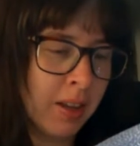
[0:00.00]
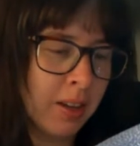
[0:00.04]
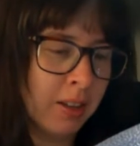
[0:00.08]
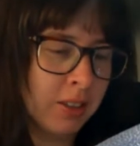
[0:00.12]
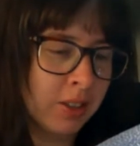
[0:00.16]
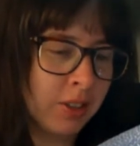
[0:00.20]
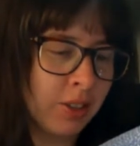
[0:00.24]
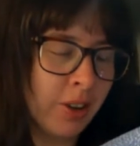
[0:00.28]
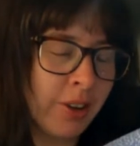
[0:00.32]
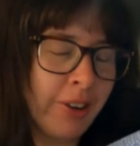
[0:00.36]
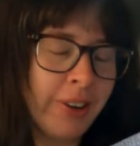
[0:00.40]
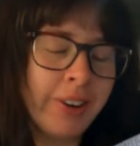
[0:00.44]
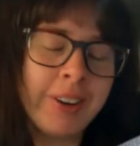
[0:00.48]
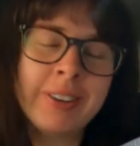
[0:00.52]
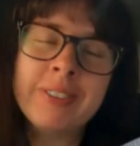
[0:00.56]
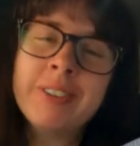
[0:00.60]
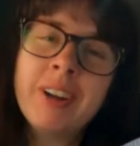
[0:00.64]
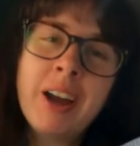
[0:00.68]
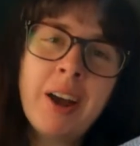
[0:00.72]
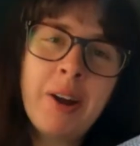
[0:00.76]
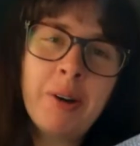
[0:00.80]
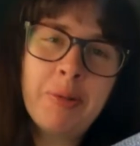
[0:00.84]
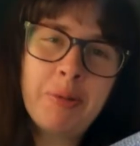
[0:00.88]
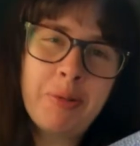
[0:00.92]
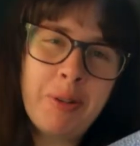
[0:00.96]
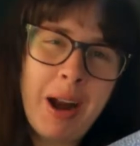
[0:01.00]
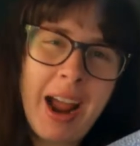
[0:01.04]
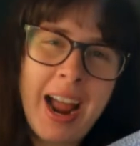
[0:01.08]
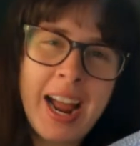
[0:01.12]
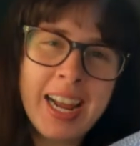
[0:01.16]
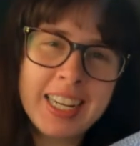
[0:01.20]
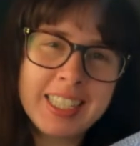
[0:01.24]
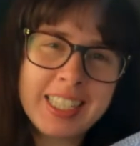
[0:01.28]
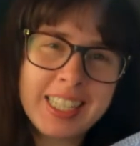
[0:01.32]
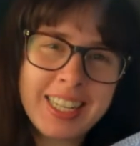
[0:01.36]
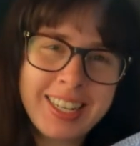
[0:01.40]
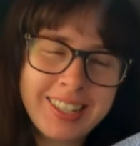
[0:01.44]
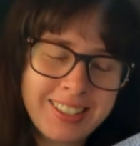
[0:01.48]
So a
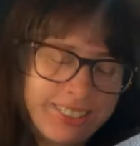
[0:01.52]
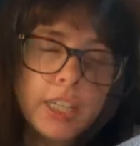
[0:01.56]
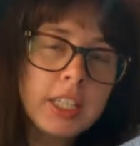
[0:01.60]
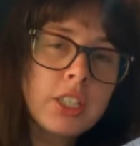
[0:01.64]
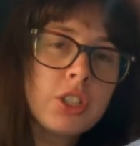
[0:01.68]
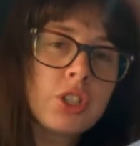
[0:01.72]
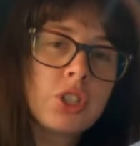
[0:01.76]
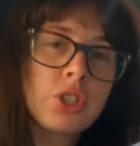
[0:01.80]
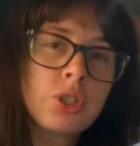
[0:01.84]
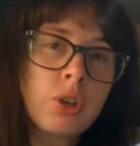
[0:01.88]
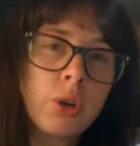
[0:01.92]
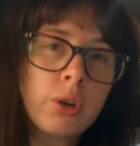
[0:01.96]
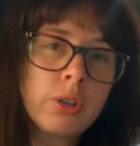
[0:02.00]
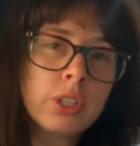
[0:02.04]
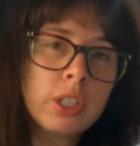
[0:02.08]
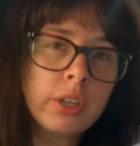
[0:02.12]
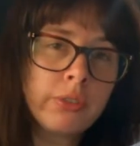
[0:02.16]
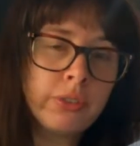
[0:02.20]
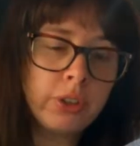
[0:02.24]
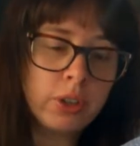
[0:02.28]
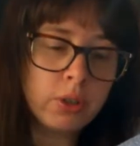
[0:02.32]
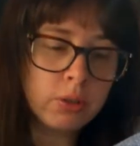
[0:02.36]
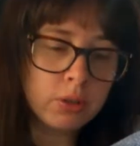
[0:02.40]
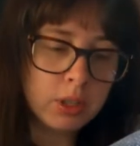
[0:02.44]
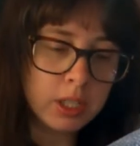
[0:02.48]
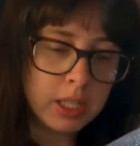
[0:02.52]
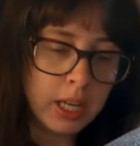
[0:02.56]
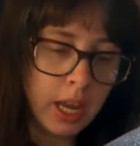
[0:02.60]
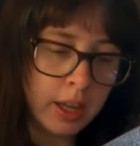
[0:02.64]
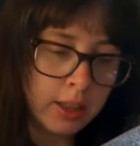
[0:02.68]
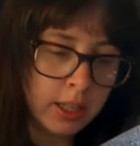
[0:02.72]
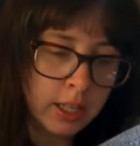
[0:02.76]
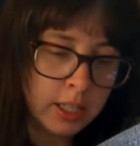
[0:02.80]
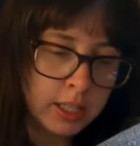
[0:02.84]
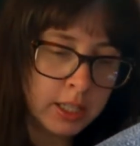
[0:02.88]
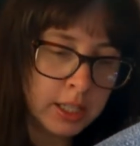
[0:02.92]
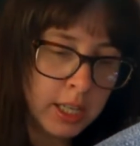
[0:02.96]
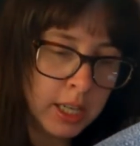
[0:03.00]
rat. It is so difficult to get
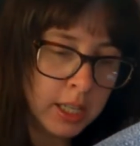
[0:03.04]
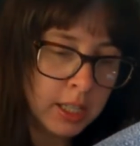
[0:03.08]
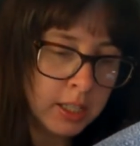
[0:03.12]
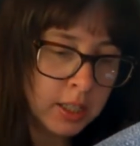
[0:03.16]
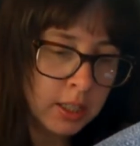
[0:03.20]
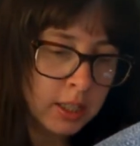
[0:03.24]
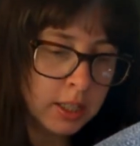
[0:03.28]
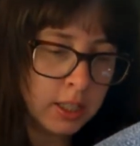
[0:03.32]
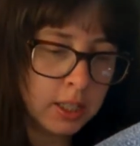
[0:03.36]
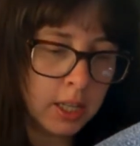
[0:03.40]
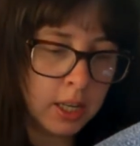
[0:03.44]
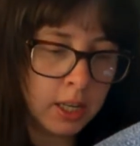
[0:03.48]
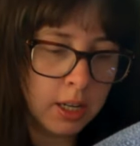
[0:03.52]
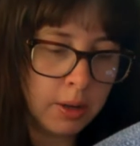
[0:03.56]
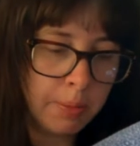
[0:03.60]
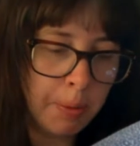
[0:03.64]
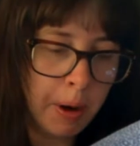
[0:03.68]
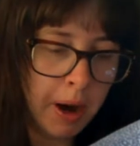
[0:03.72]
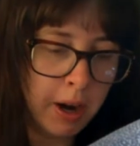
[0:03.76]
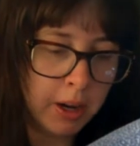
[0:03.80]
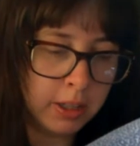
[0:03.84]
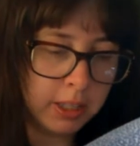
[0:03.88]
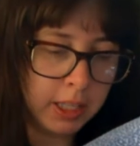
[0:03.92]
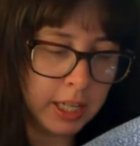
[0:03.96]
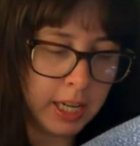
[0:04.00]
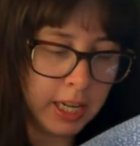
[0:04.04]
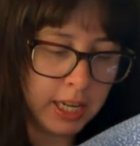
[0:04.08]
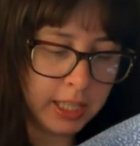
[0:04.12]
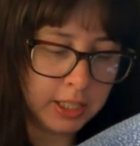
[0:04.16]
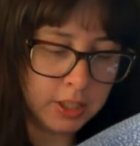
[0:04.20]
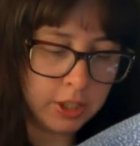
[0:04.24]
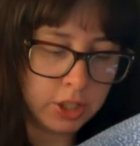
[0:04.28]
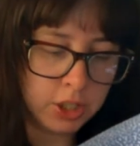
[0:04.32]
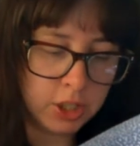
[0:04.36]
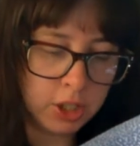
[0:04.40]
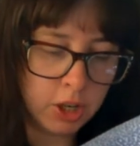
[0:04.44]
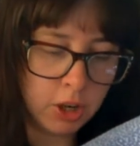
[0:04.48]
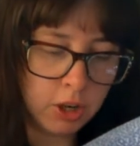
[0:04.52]
these things. Apparently in
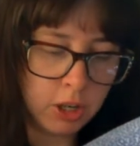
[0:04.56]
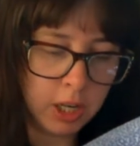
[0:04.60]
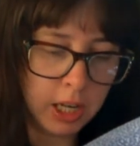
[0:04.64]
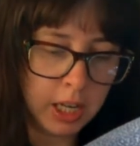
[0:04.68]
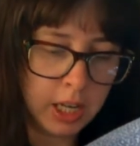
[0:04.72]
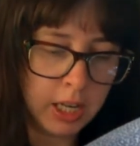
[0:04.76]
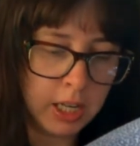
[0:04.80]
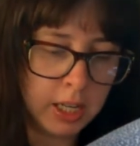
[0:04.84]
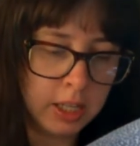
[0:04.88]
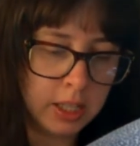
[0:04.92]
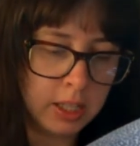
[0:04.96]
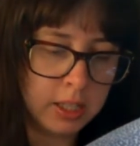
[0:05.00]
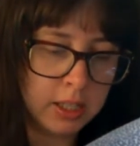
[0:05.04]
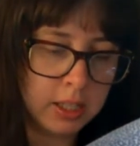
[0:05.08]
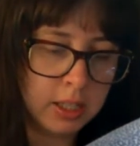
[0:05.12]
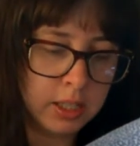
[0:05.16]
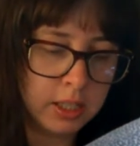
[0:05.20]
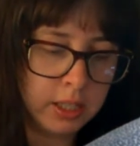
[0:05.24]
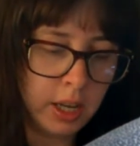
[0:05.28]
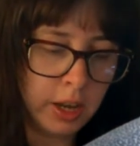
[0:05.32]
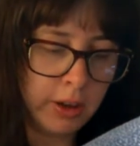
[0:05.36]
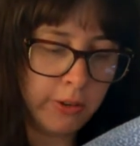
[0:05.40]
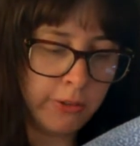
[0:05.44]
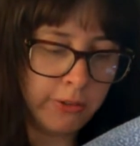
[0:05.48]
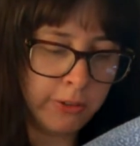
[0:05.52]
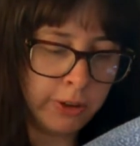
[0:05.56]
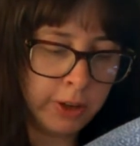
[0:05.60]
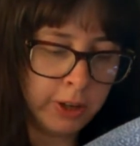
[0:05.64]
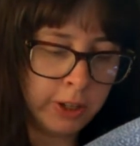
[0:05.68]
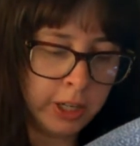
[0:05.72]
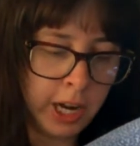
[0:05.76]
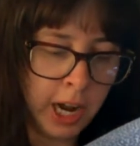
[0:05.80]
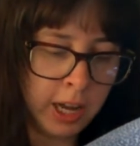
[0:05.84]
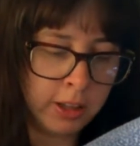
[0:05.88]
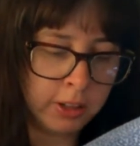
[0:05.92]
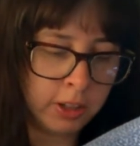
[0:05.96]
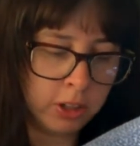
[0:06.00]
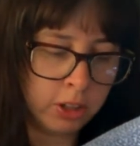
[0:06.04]
stock is Seaford,
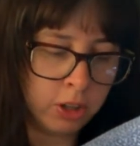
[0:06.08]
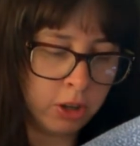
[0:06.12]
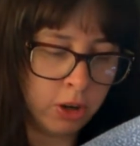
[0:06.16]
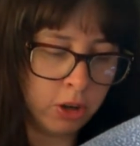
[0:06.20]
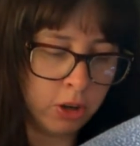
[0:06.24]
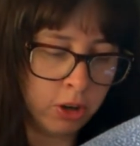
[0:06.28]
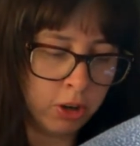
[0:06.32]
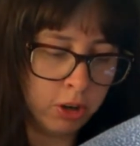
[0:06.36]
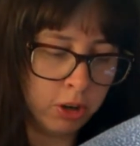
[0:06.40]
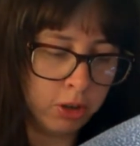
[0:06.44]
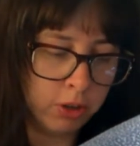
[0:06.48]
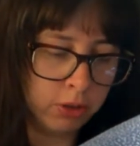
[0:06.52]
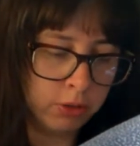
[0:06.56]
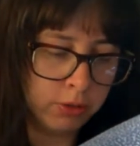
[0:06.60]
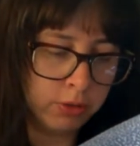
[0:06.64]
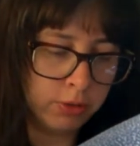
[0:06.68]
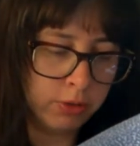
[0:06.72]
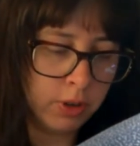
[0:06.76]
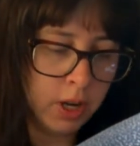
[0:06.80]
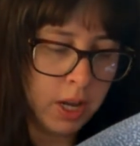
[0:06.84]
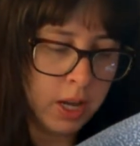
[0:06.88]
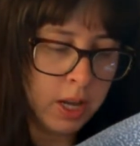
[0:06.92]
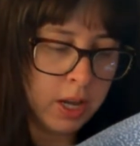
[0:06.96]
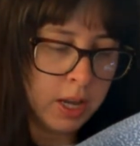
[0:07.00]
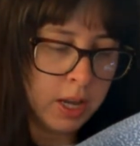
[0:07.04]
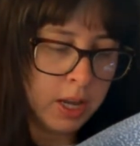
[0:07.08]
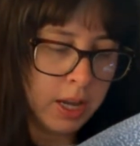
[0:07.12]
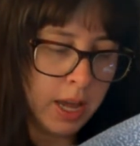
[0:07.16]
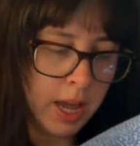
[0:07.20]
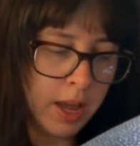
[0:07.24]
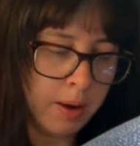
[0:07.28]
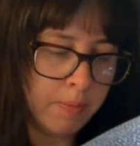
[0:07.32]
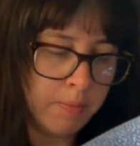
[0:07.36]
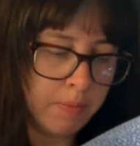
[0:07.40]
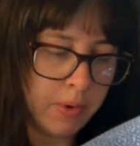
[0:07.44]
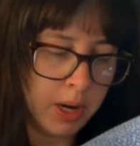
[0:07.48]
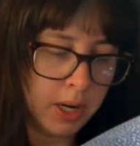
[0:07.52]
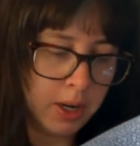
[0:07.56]
Hallard Cove,
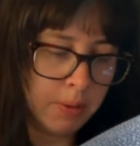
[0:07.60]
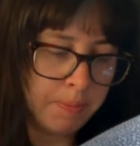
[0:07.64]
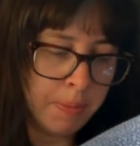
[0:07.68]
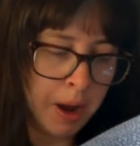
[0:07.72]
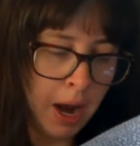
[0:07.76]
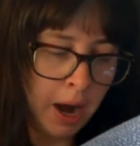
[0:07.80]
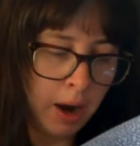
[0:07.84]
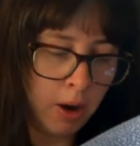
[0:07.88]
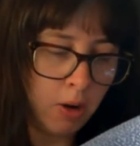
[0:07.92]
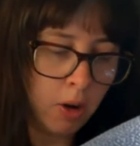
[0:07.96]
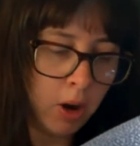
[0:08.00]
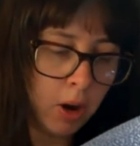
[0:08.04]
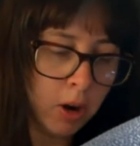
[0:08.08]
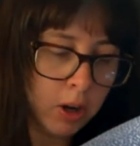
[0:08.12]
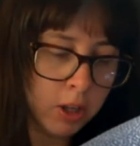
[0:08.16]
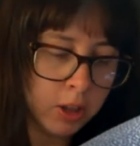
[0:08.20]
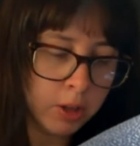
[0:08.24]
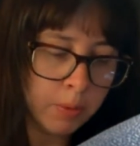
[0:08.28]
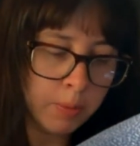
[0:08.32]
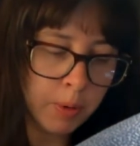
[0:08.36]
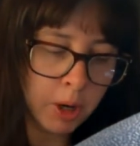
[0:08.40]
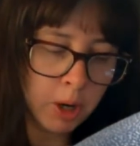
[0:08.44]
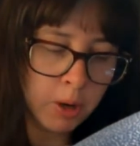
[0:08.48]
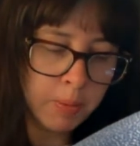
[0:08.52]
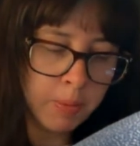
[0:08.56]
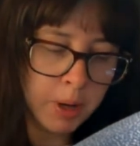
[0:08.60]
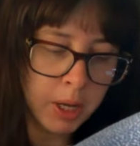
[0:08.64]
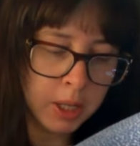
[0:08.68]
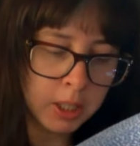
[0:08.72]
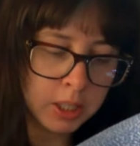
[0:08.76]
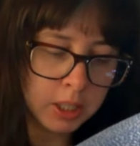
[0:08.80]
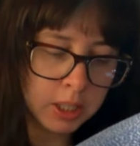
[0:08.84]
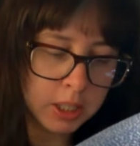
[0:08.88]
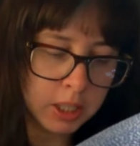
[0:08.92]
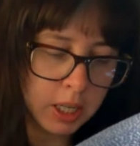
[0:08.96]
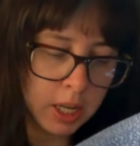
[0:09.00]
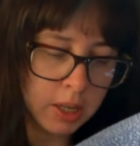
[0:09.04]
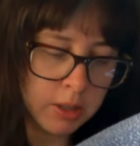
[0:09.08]
and Munapara at the
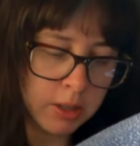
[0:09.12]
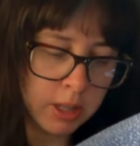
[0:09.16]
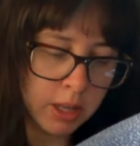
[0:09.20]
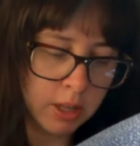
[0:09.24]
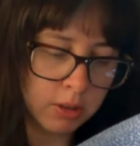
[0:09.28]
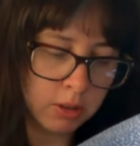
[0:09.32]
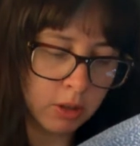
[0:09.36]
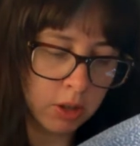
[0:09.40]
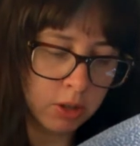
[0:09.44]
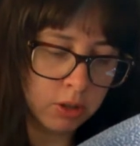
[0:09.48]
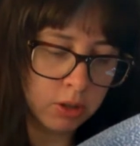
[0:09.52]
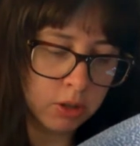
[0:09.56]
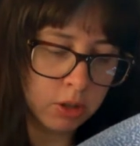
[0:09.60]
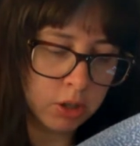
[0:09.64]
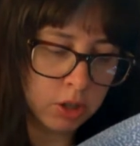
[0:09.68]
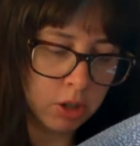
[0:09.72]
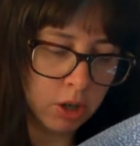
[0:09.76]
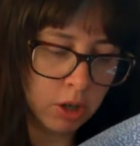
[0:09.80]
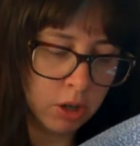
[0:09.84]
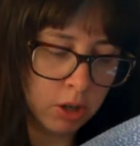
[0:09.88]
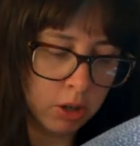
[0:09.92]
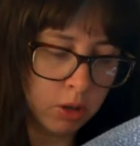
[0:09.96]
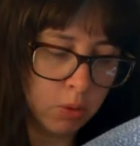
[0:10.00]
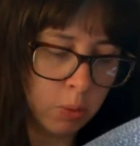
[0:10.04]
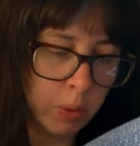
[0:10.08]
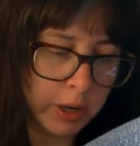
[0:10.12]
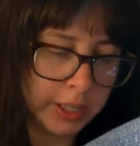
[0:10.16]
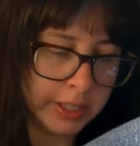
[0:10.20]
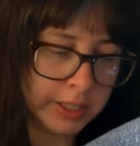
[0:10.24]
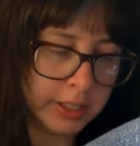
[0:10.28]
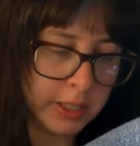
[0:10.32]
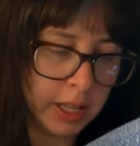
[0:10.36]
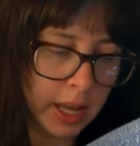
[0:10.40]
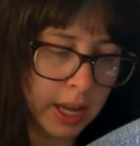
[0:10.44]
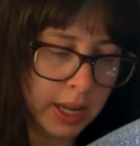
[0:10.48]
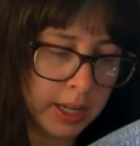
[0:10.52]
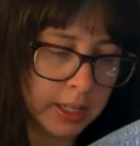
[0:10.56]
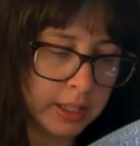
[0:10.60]
moment, and then low stock West
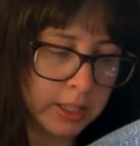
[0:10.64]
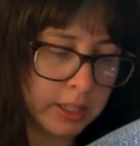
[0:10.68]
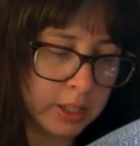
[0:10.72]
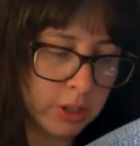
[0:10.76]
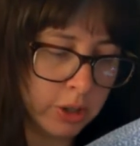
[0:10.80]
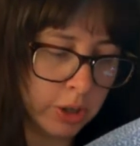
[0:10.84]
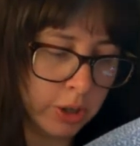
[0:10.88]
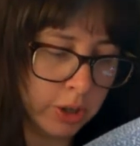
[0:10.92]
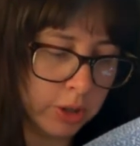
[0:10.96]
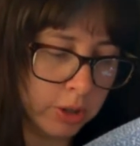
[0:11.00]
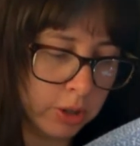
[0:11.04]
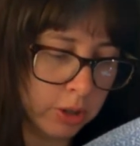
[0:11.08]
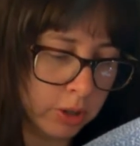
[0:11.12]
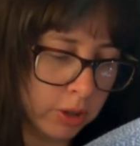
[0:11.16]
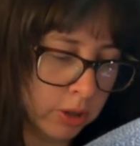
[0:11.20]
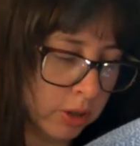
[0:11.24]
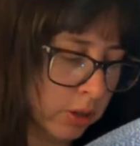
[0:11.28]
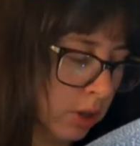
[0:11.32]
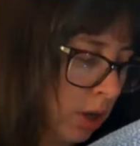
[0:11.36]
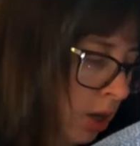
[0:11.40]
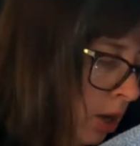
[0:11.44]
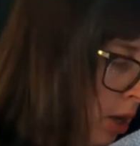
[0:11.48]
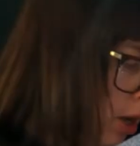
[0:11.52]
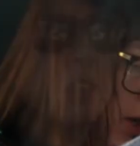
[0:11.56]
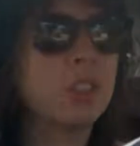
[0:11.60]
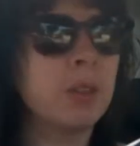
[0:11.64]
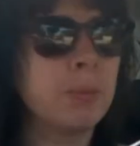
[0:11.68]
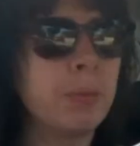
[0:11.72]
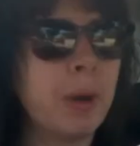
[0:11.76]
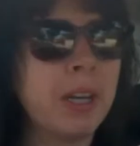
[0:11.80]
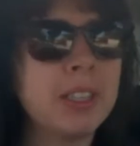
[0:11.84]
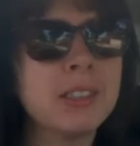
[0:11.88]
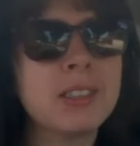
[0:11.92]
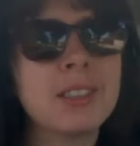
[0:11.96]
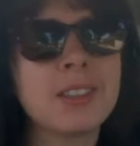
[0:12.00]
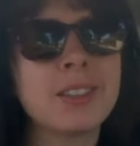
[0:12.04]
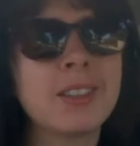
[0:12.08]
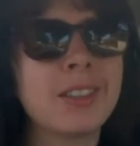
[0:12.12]
Lakes, Newton. So
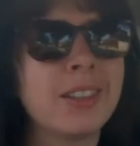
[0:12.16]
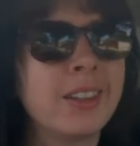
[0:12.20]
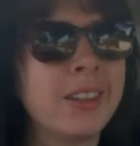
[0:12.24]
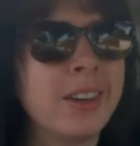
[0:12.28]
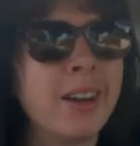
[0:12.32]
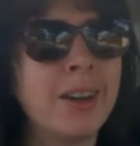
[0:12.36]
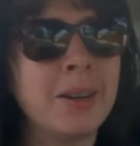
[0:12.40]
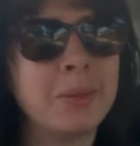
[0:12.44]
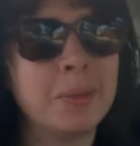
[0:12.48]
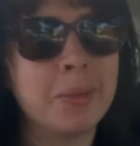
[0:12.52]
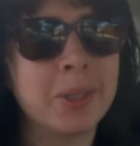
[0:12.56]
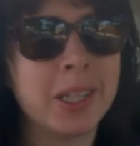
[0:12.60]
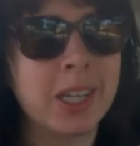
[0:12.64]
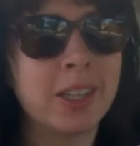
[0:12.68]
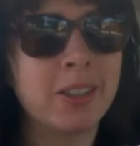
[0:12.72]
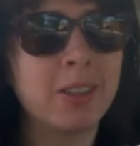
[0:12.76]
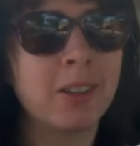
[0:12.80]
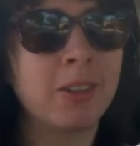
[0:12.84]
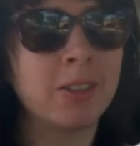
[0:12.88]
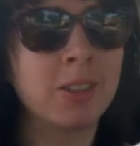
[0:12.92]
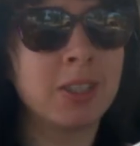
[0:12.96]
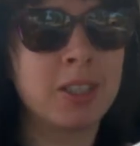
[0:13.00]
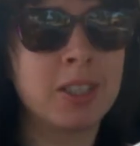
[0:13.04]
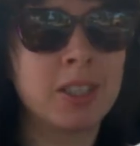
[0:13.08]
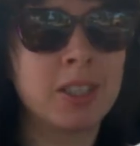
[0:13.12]
basically an update on the